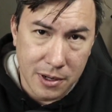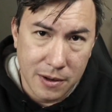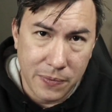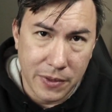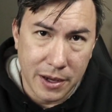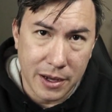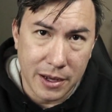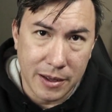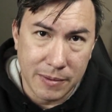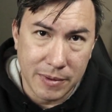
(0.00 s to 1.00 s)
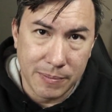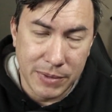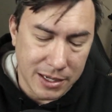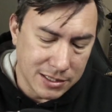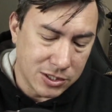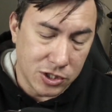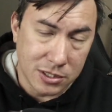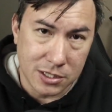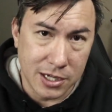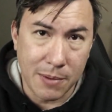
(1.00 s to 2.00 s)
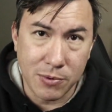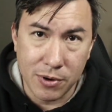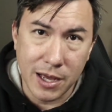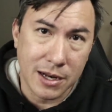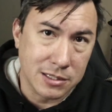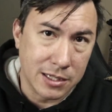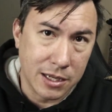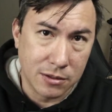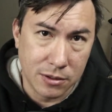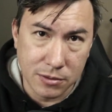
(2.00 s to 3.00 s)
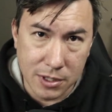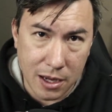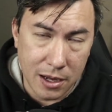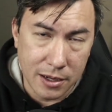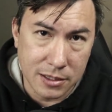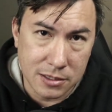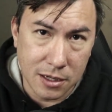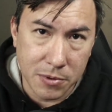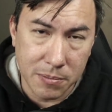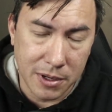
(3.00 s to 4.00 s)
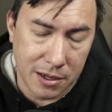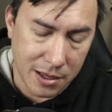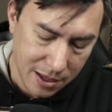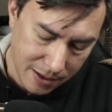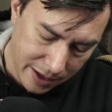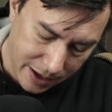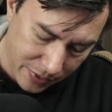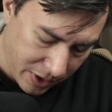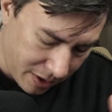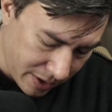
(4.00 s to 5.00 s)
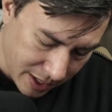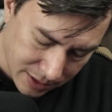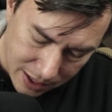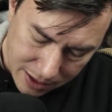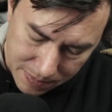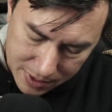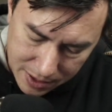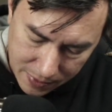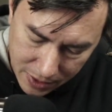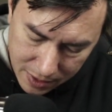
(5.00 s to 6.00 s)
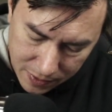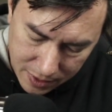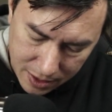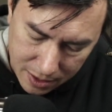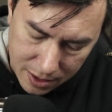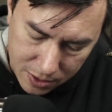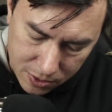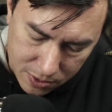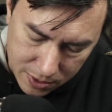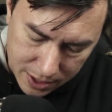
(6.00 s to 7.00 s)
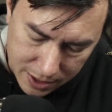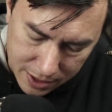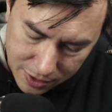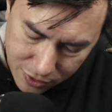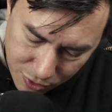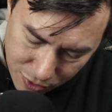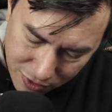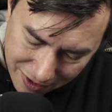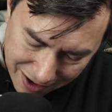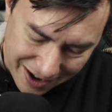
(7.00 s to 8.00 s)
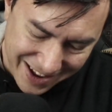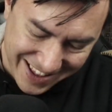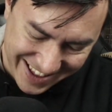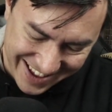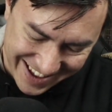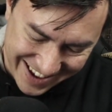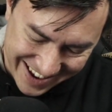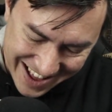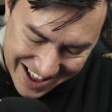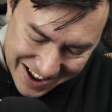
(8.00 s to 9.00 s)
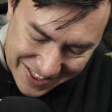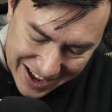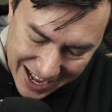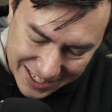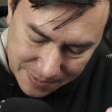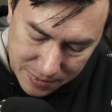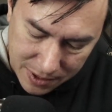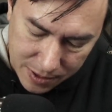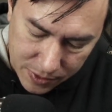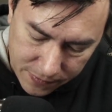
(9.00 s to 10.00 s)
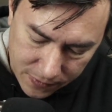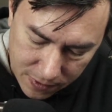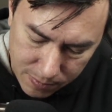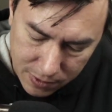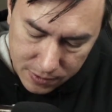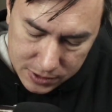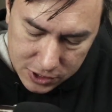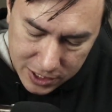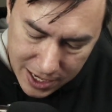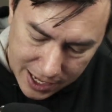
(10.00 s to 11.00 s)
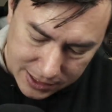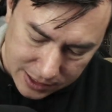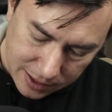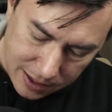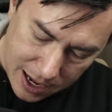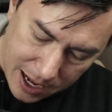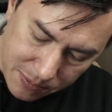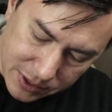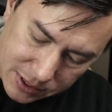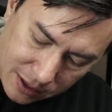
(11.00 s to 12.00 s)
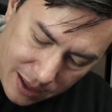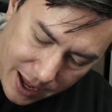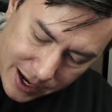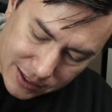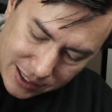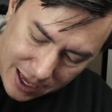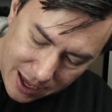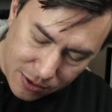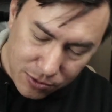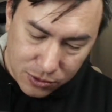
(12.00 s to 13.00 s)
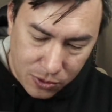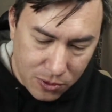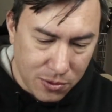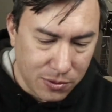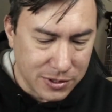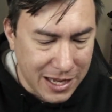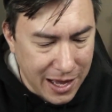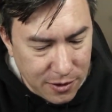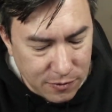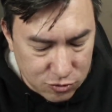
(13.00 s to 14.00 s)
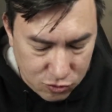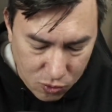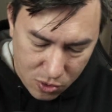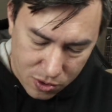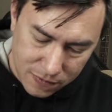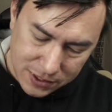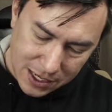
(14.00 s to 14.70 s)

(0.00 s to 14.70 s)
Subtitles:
because it's just a chapter, not a standalone supplement. They go ahead and talk about the Arakokra, the Aasimar, the Furbolgs, Genasi, Goblins, Goliaths, Kenku, Turtles, Elves, Dwarves.